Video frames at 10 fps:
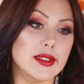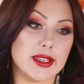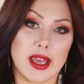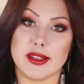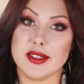
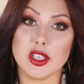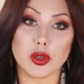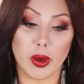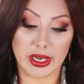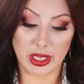10,
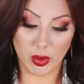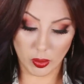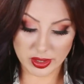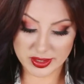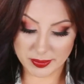C20,
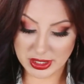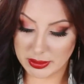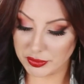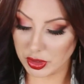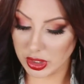or
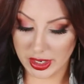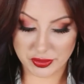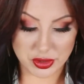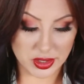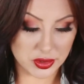sometimes for a lot
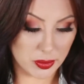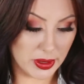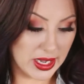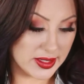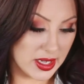of drugstore
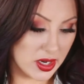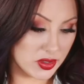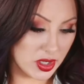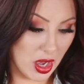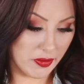brands, like
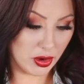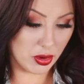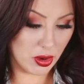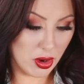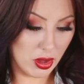here's
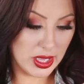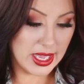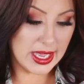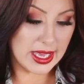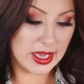CoverGirl,
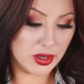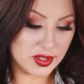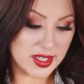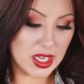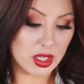
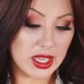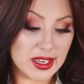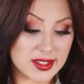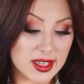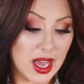it'll say
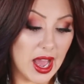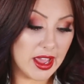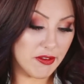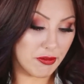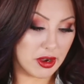classic
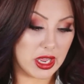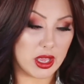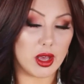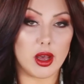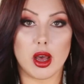
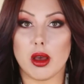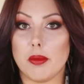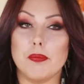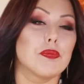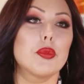ivory,
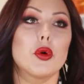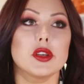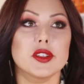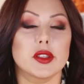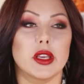uh,
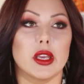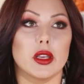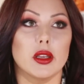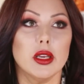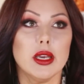
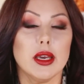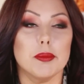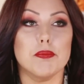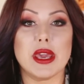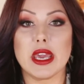porcelain,
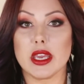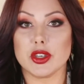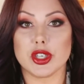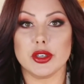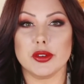
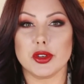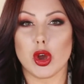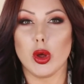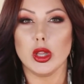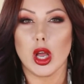beige. It'll
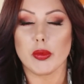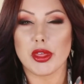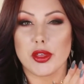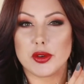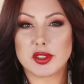go along
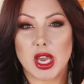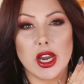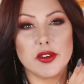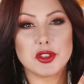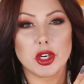with those
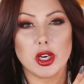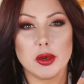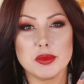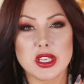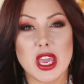kind of
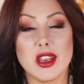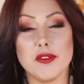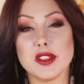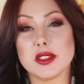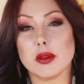terms. And
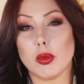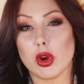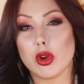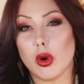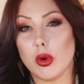if it's the
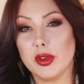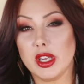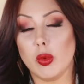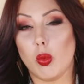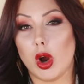more
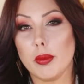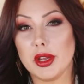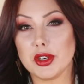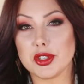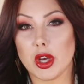golden, warm
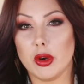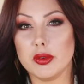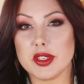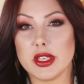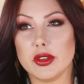
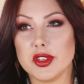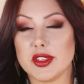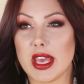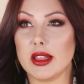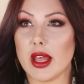undertones, it'll
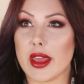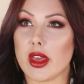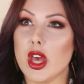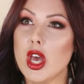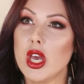say
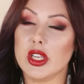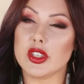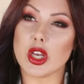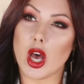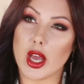like
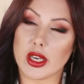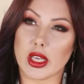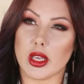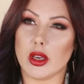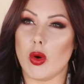
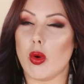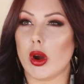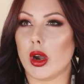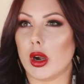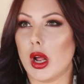tawny
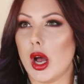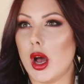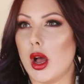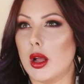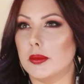or
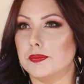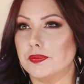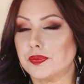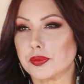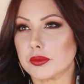
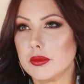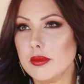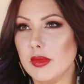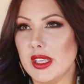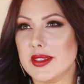um,
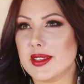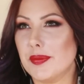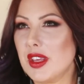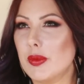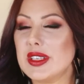
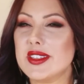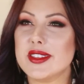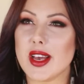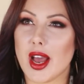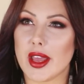something with
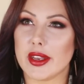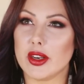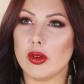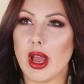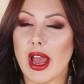sun,
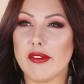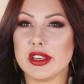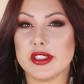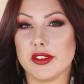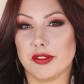it'll have
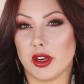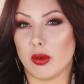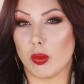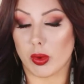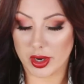a
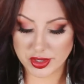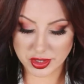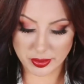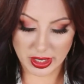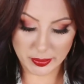different word
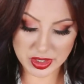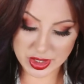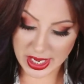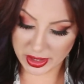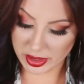to it. I
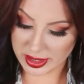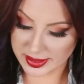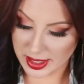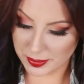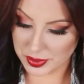wish I had good
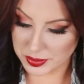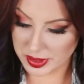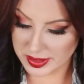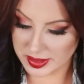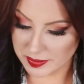examples.
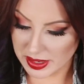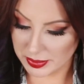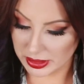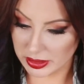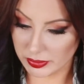What does this
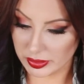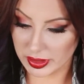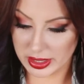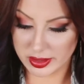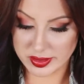Maybelline one
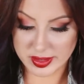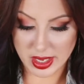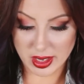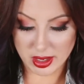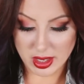right here
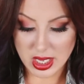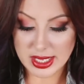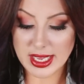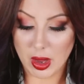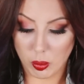say?
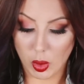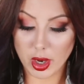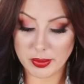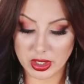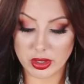Yeah,
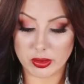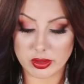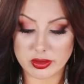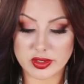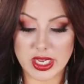warm
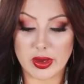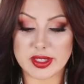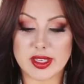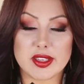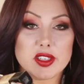nude. See how
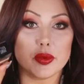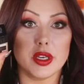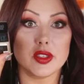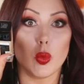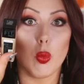it says this
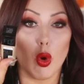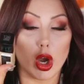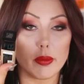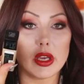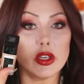one's
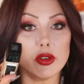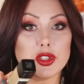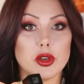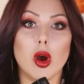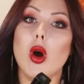warm
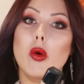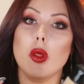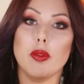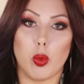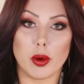nude. So you know,
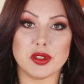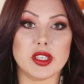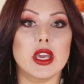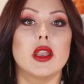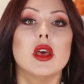oh, warm
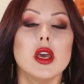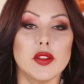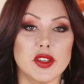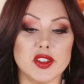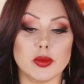skin.
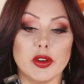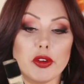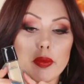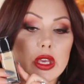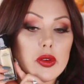This is one
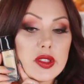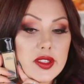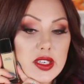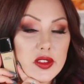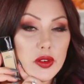for me. You could
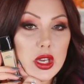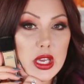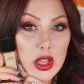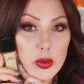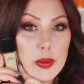see it's very
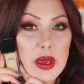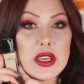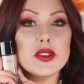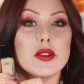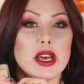yellowy
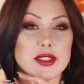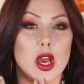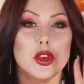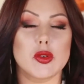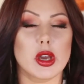base, so that's
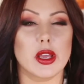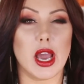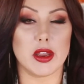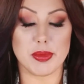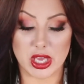how you can
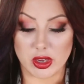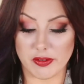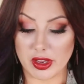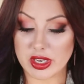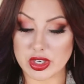kind of pick
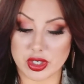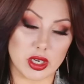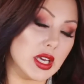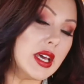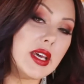your
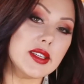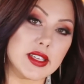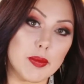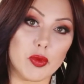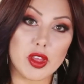foundation.
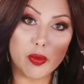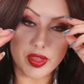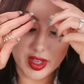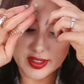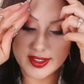Same thing
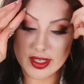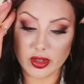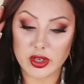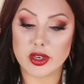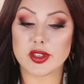with
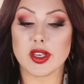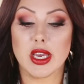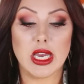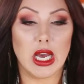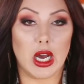concealers.
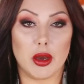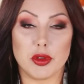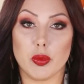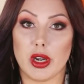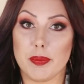
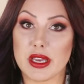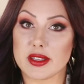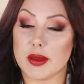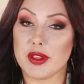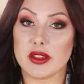Um, you want to
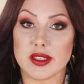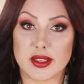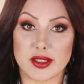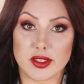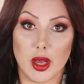pick something that
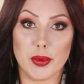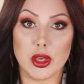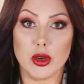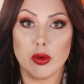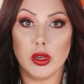says
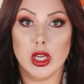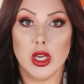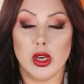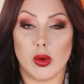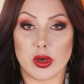W
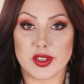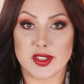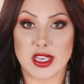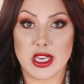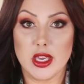or
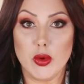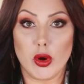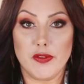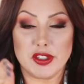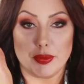C,
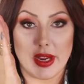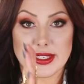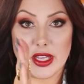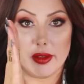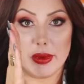or if it's
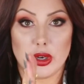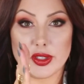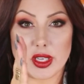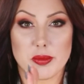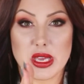right down the middle,
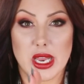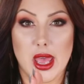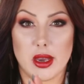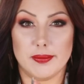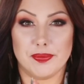it's going to be an
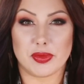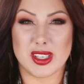N.